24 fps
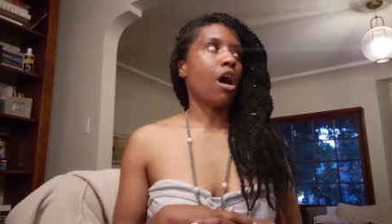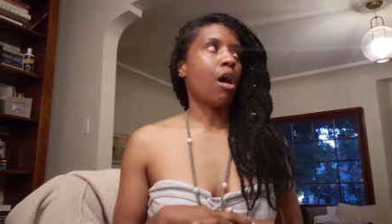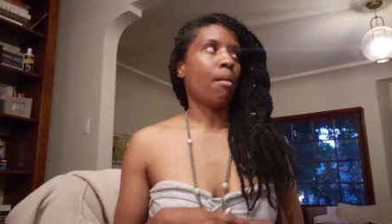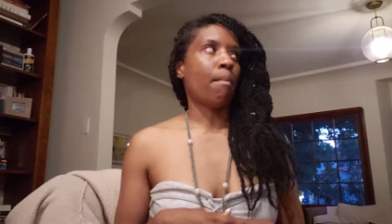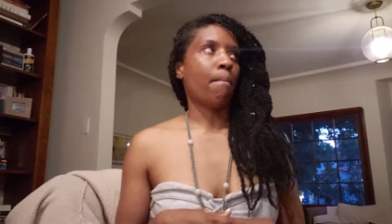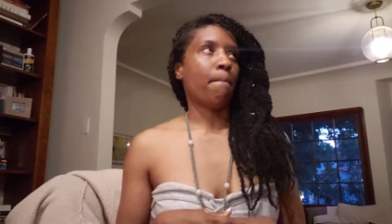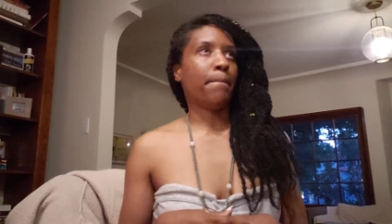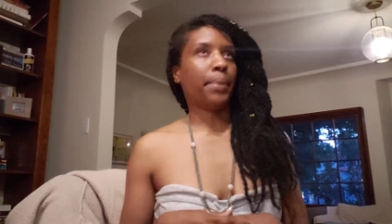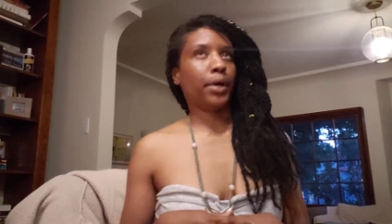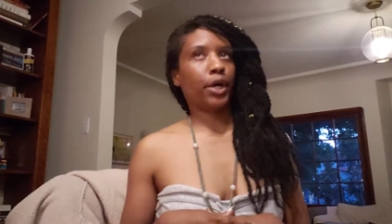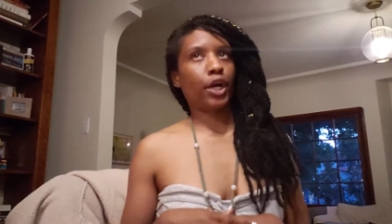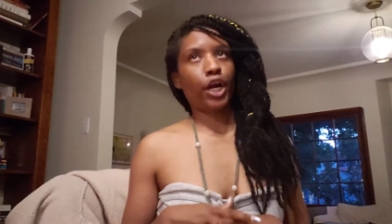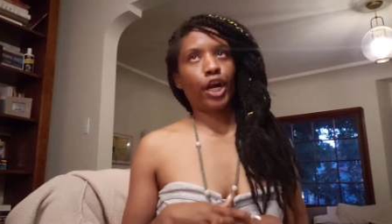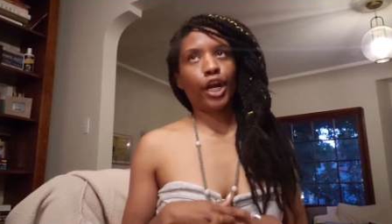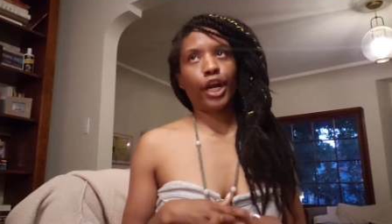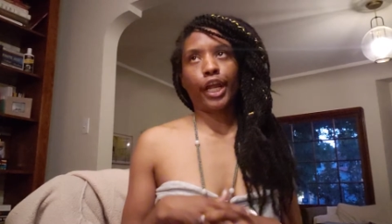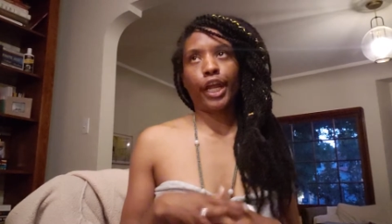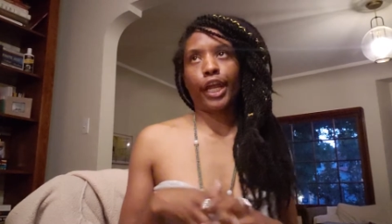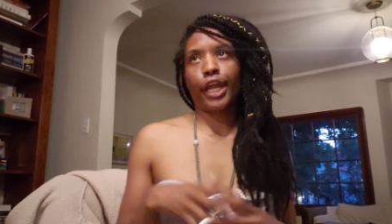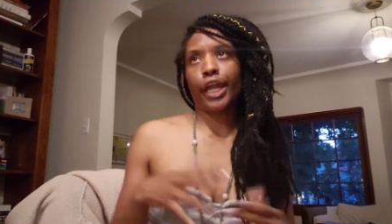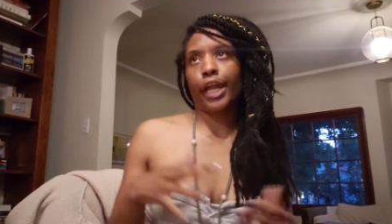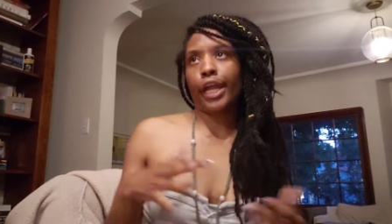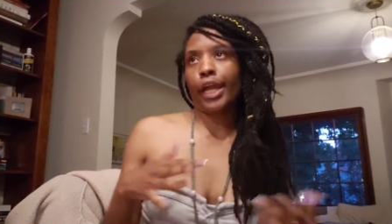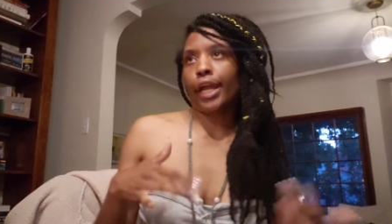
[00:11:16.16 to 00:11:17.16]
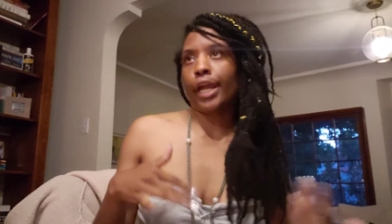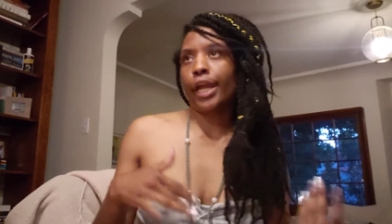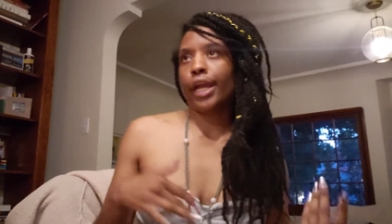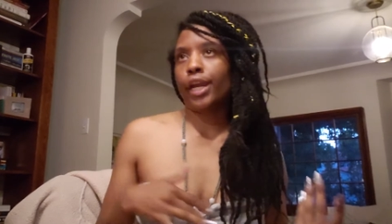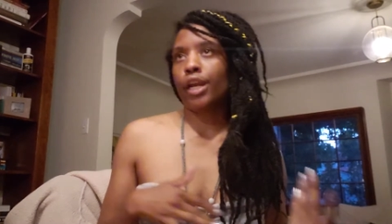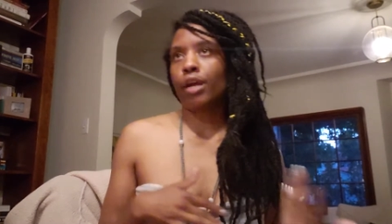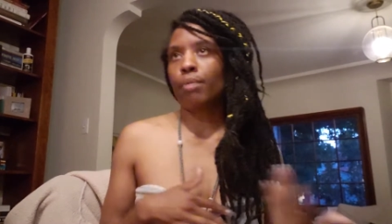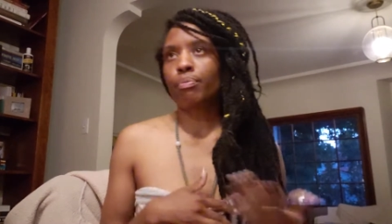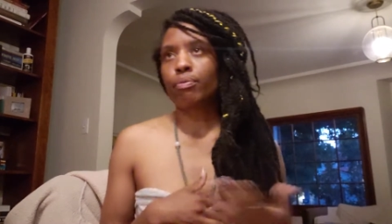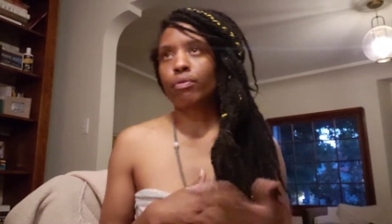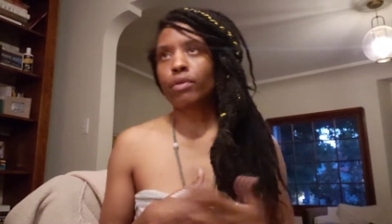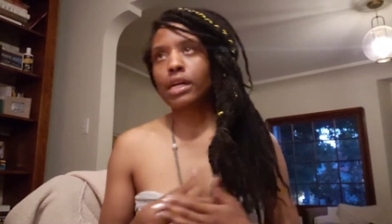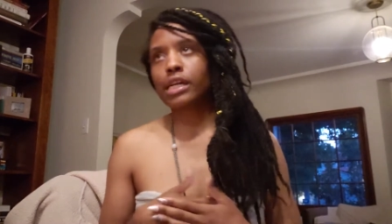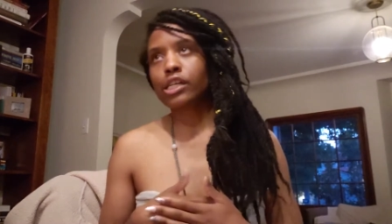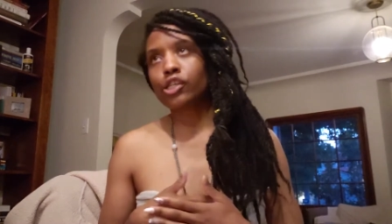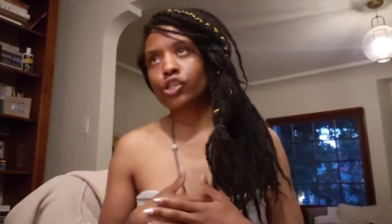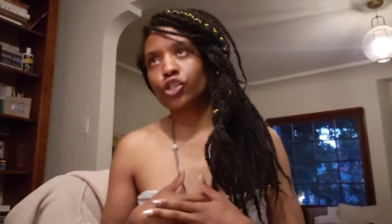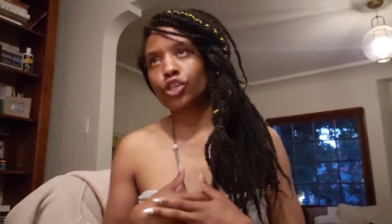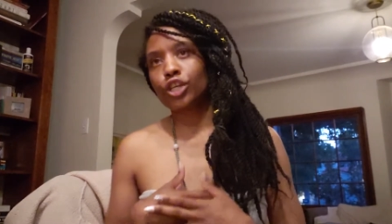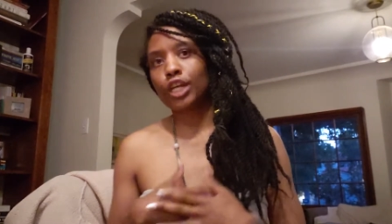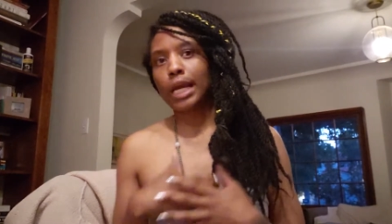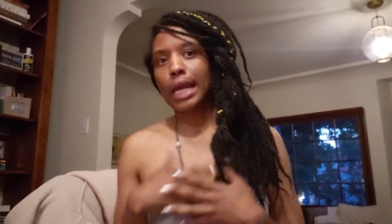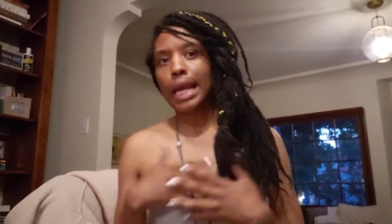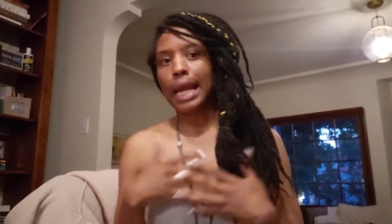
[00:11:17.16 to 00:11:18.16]
burden,
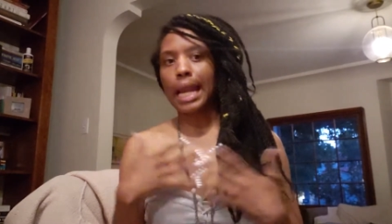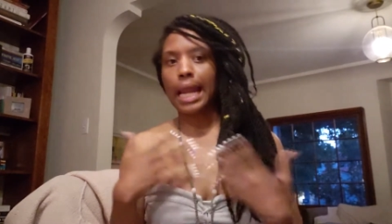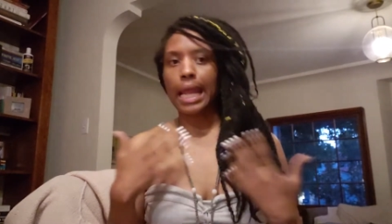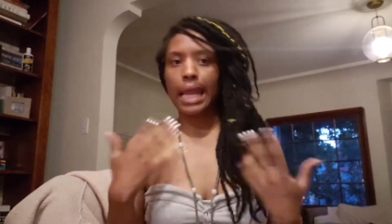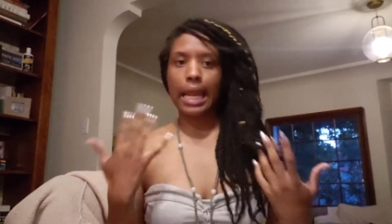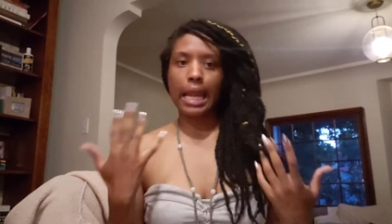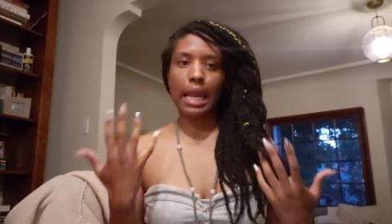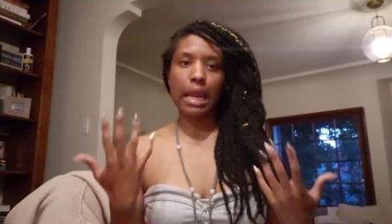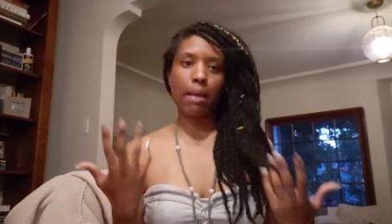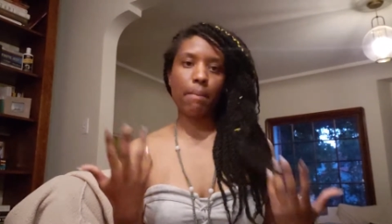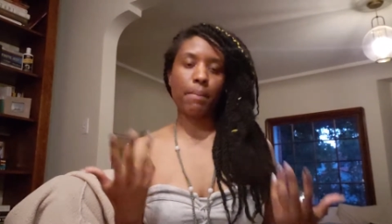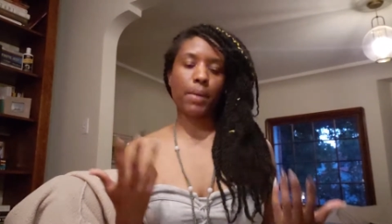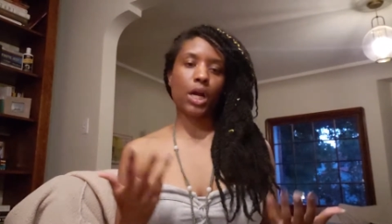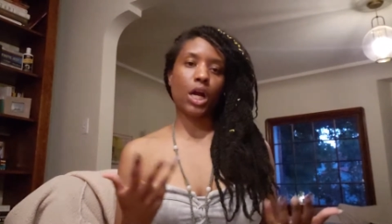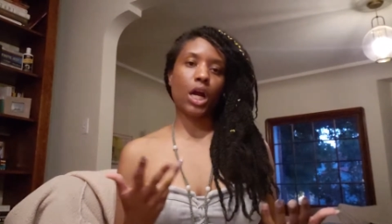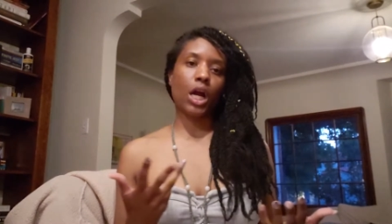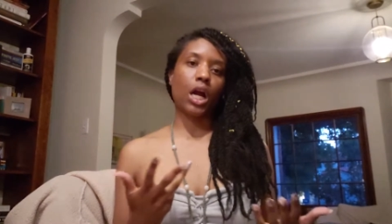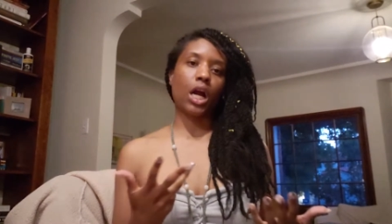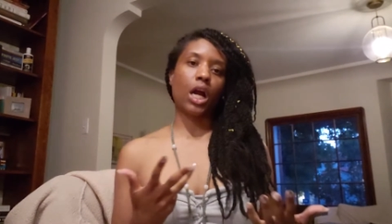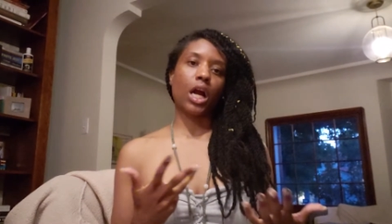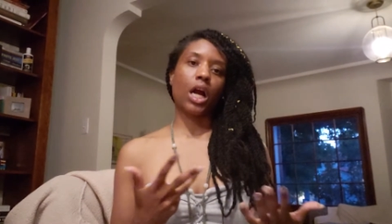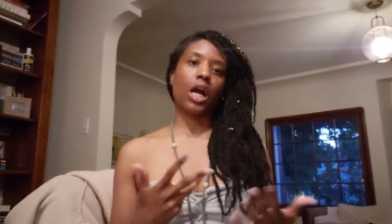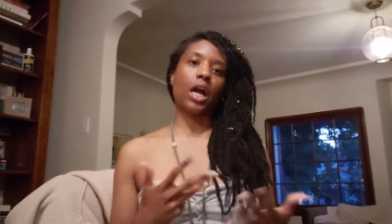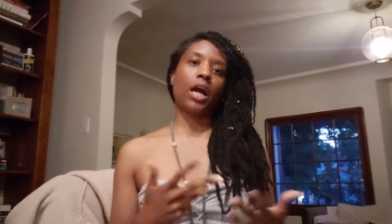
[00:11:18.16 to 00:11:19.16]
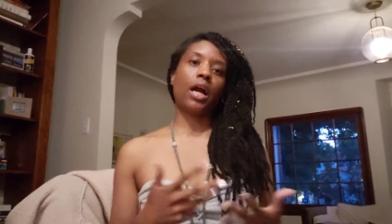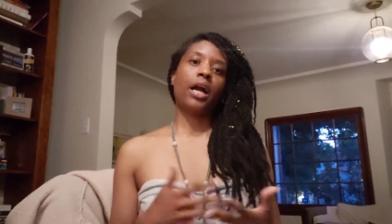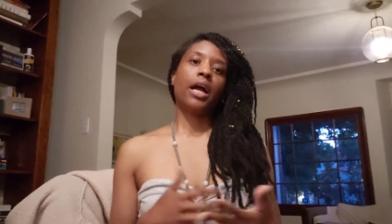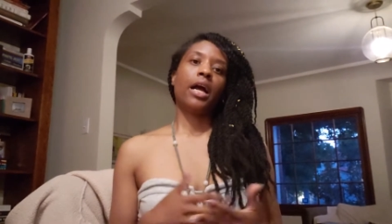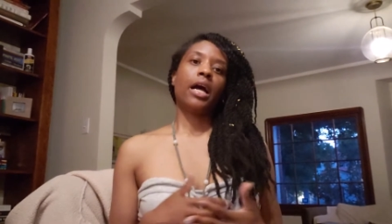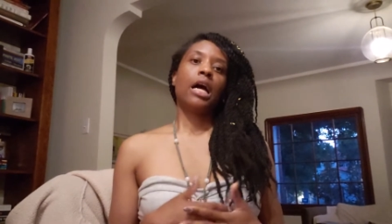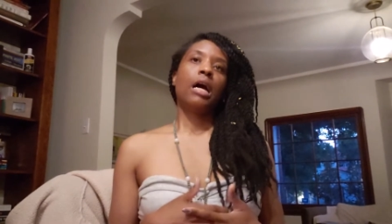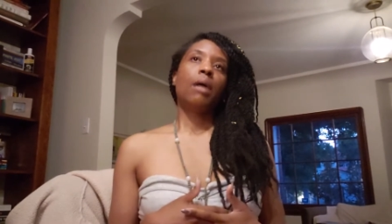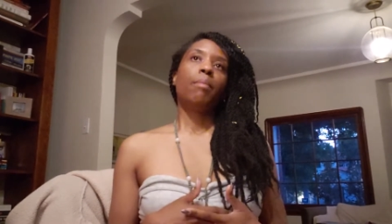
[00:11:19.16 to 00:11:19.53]
oppression, labor.